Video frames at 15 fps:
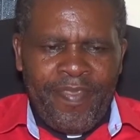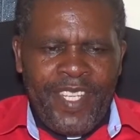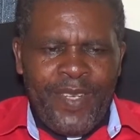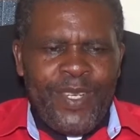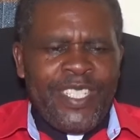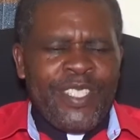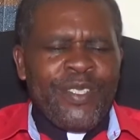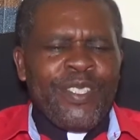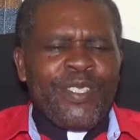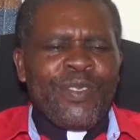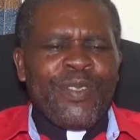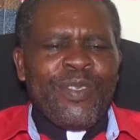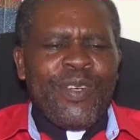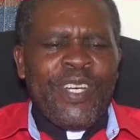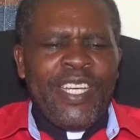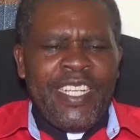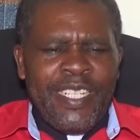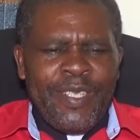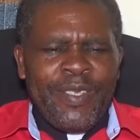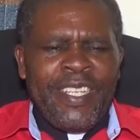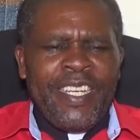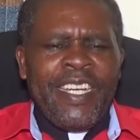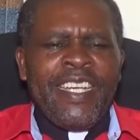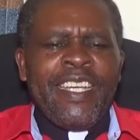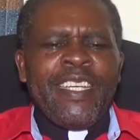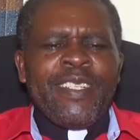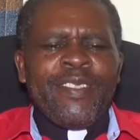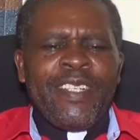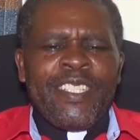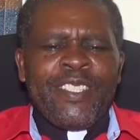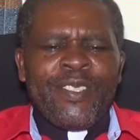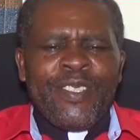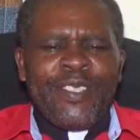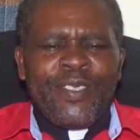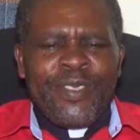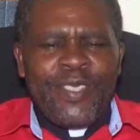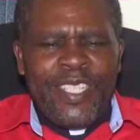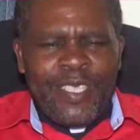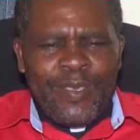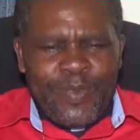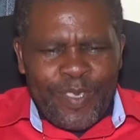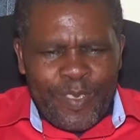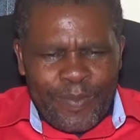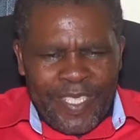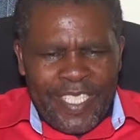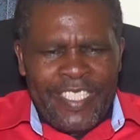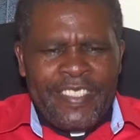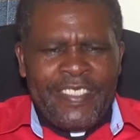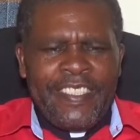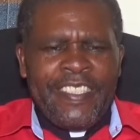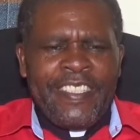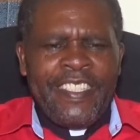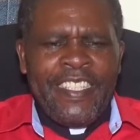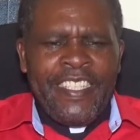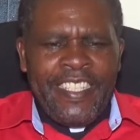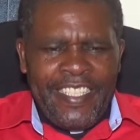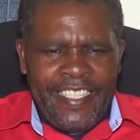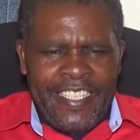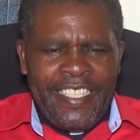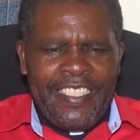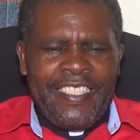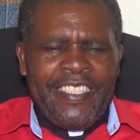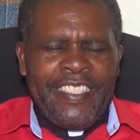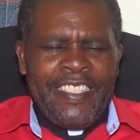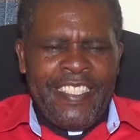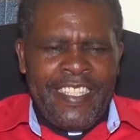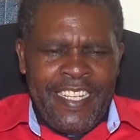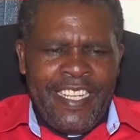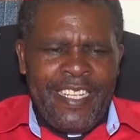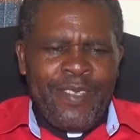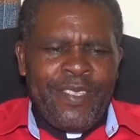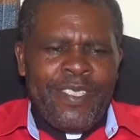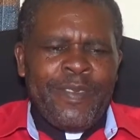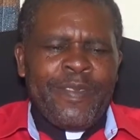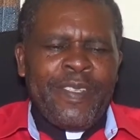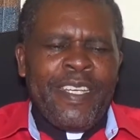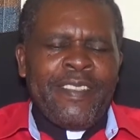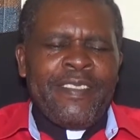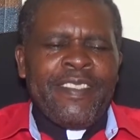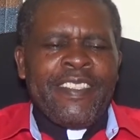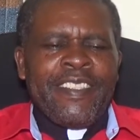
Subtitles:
He was not to go anywhere, he was not to eat from anything that is dead or defiled.